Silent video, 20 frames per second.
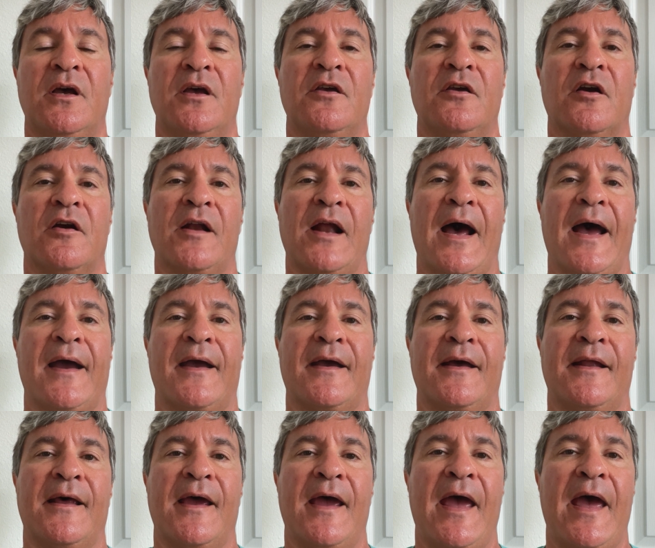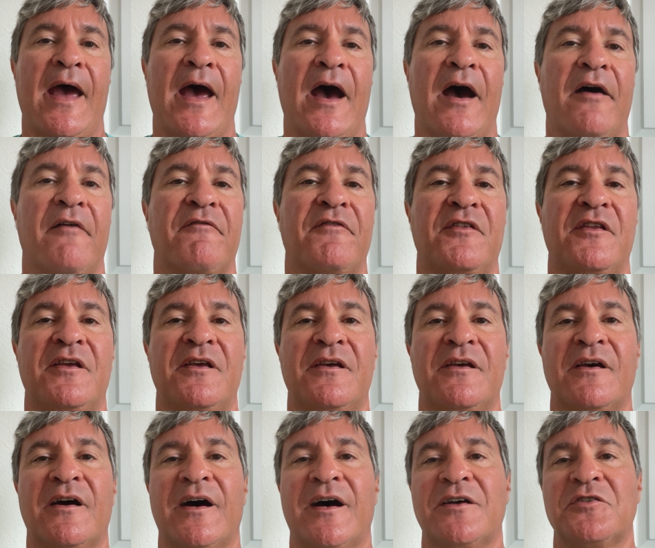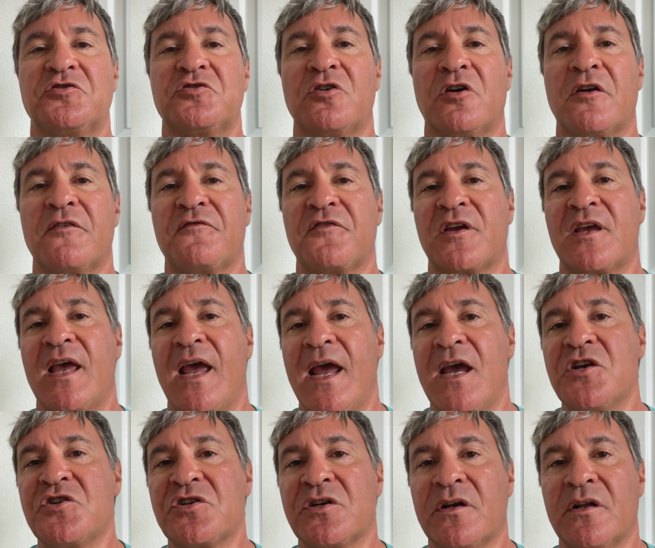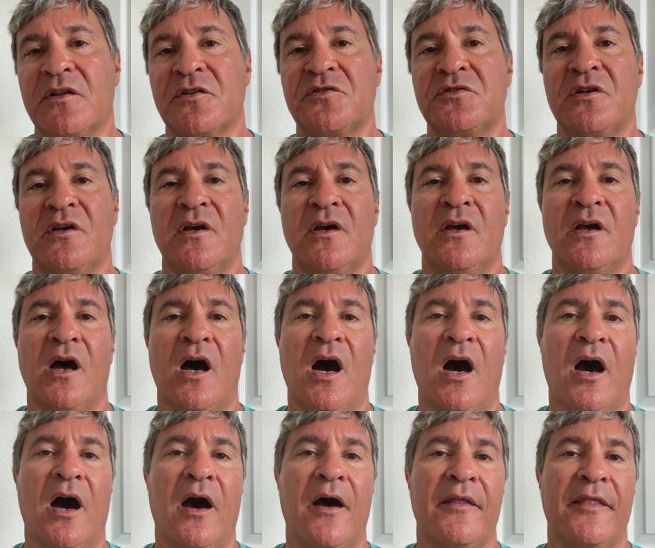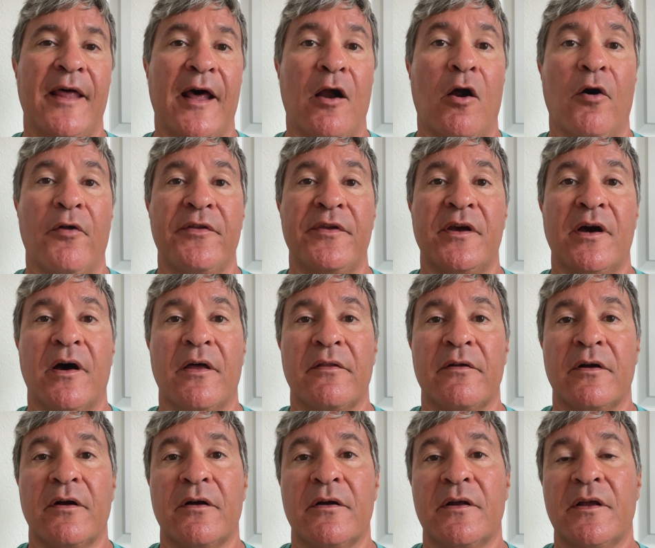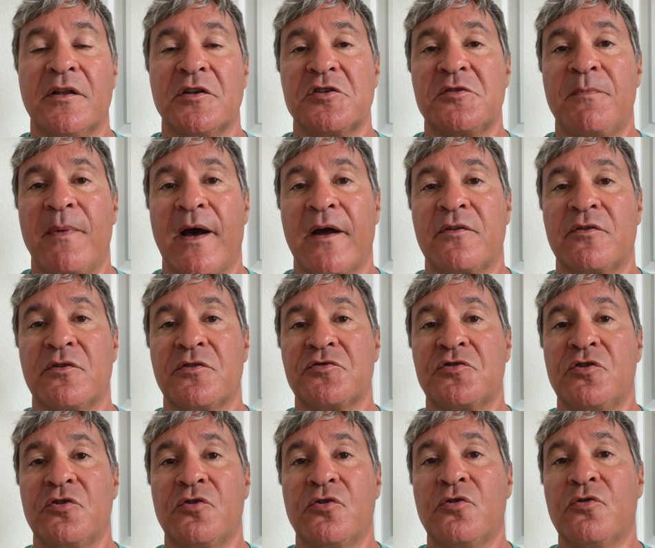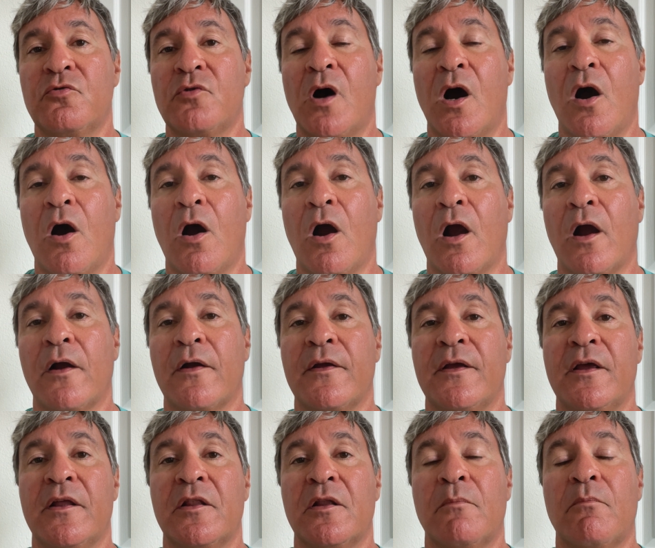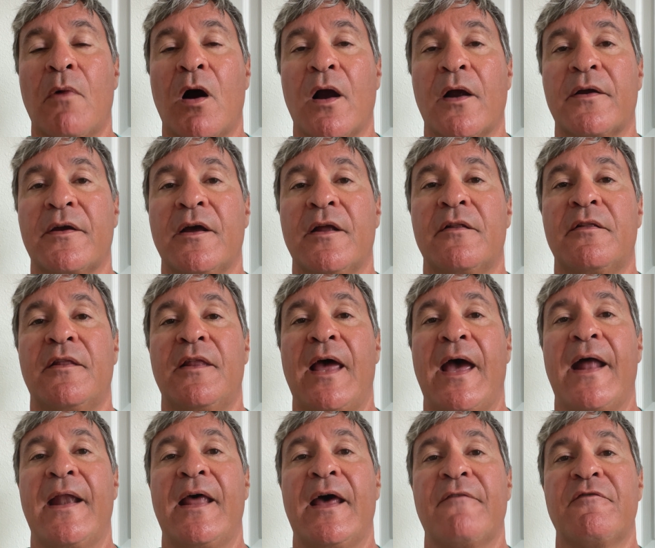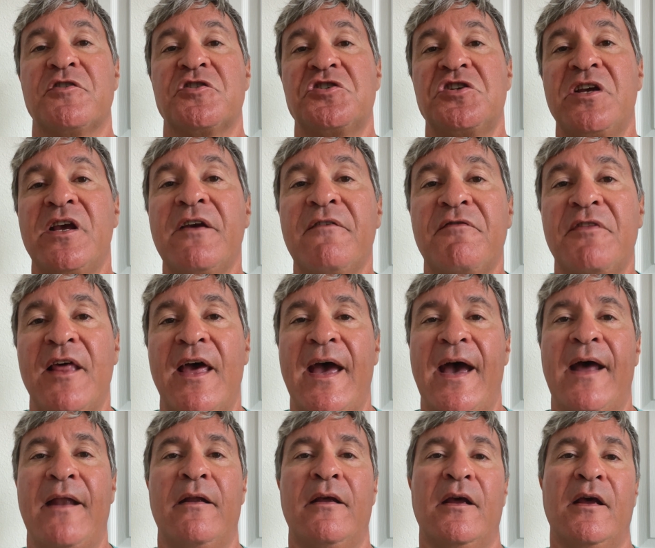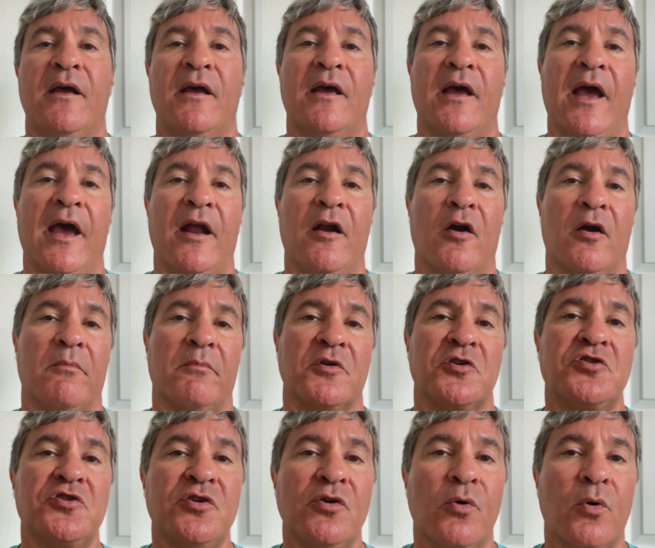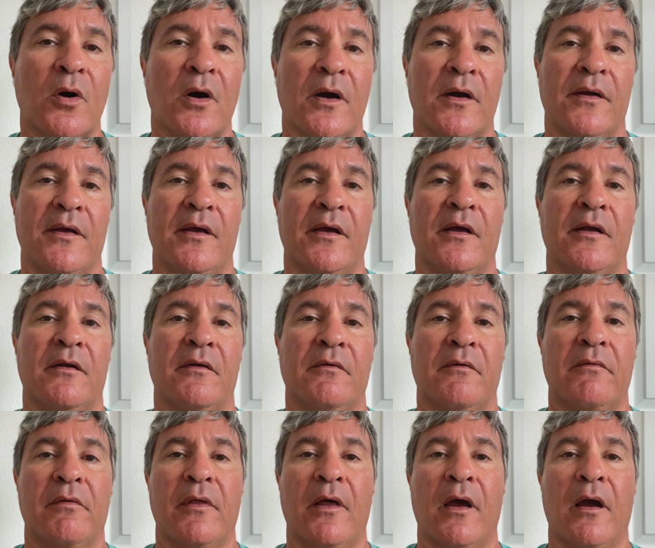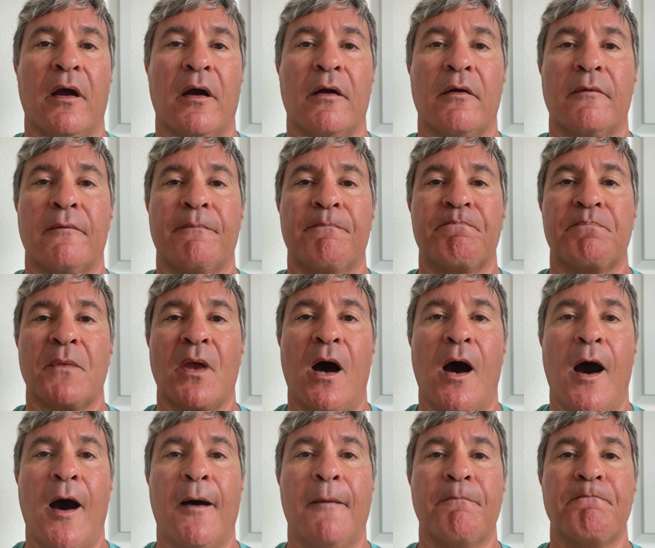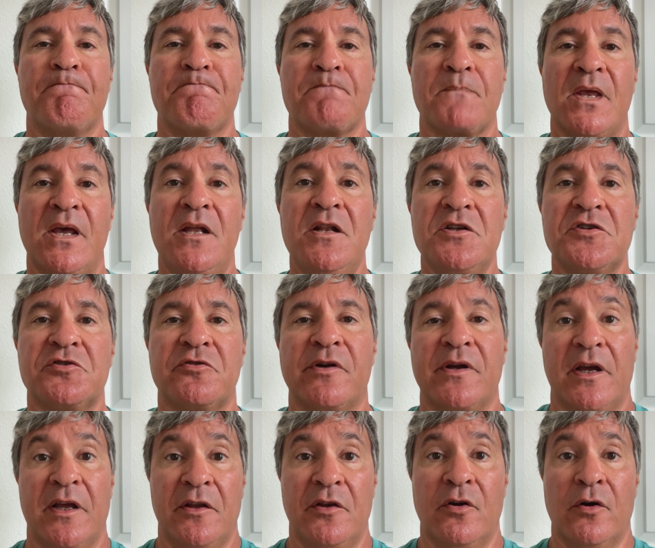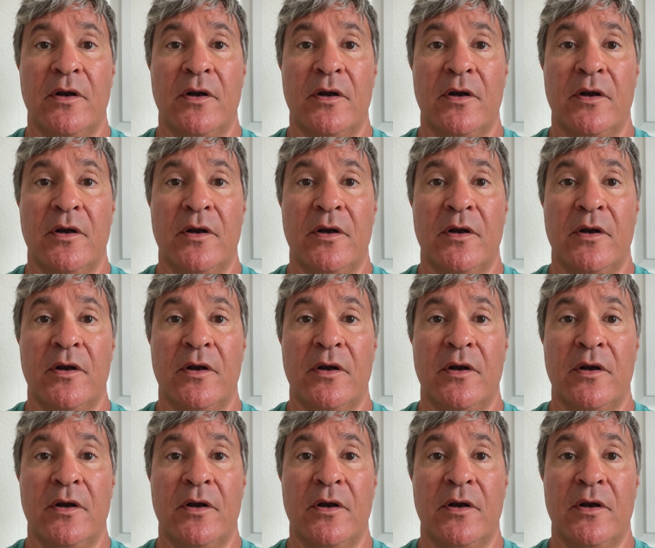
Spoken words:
You're not going to have the certifications that all the other inspectors who are in the market that have achieved that and are mature in their industry, in